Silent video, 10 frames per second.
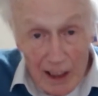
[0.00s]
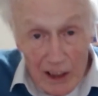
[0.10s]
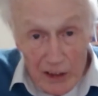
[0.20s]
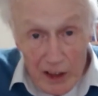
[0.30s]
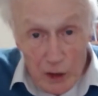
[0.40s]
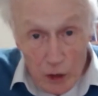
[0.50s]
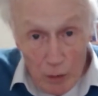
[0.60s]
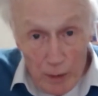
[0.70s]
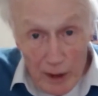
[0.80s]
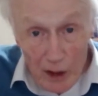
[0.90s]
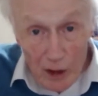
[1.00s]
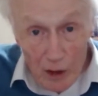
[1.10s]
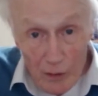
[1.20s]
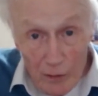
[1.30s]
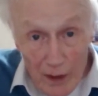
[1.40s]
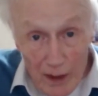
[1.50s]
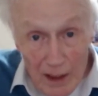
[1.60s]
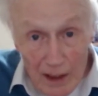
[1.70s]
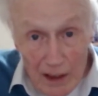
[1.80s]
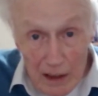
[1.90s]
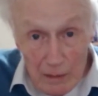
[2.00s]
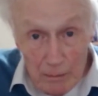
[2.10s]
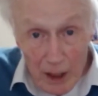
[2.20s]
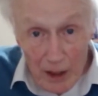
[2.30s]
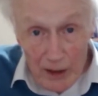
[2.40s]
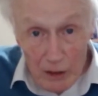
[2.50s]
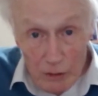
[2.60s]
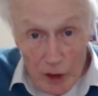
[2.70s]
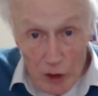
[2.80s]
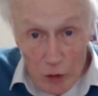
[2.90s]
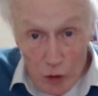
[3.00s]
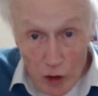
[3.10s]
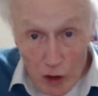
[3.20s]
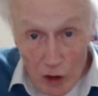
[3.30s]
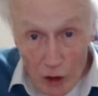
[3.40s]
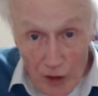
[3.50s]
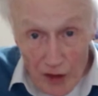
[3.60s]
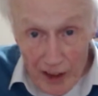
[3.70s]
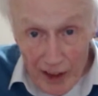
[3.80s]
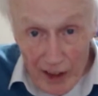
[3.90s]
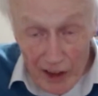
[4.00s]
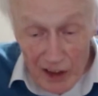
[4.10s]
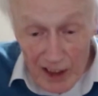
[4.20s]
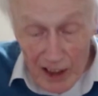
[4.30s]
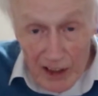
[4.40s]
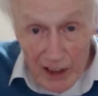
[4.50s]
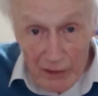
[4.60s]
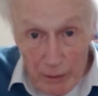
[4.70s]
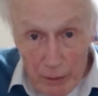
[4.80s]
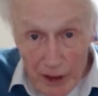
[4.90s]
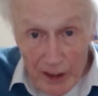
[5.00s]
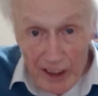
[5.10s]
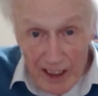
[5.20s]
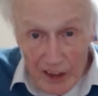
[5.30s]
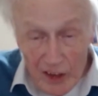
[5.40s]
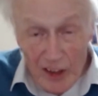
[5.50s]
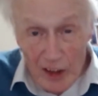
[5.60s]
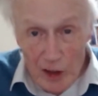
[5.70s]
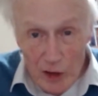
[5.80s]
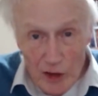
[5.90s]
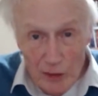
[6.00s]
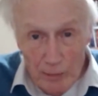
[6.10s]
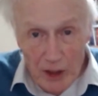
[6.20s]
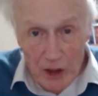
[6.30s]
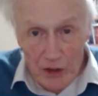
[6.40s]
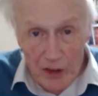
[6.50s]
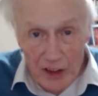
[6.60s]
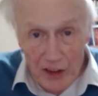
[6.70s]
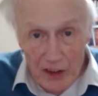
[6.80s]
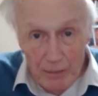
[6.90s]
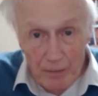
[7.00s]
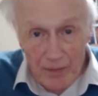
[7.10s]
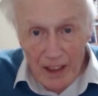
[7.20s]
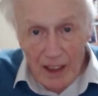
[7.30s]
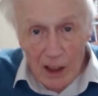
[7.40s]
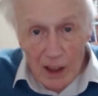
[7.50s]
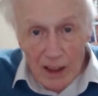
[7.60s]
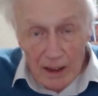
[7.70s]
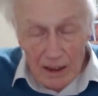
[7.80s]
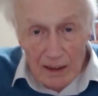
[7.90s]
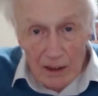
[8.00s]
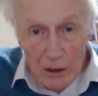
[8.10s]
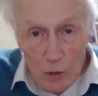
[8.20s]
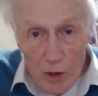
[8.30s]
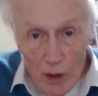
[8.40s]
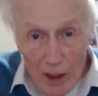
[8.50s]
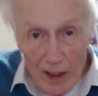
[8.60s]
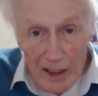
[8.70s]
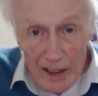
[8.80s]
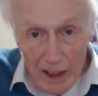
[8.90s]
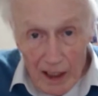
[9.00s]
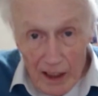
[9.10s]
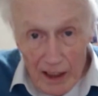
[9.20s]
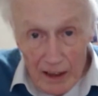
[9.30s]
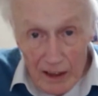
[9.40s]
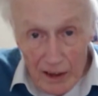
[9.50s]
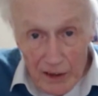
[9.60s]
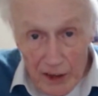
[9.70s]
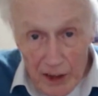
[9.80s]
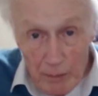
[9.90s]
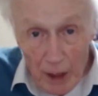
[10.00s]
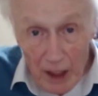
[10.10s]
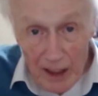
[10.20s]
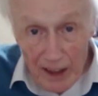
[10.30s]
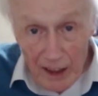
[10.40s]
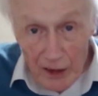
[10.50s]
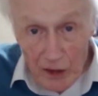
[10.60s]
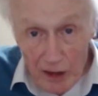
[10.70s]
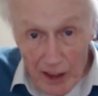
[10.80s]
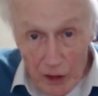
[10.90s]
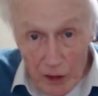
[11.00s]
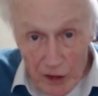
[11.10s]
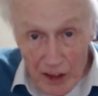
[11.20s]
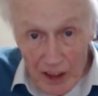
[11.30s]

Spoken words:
the topic of my original contact, David Brink. Incidentally, I should just mention that although I did my undergraduate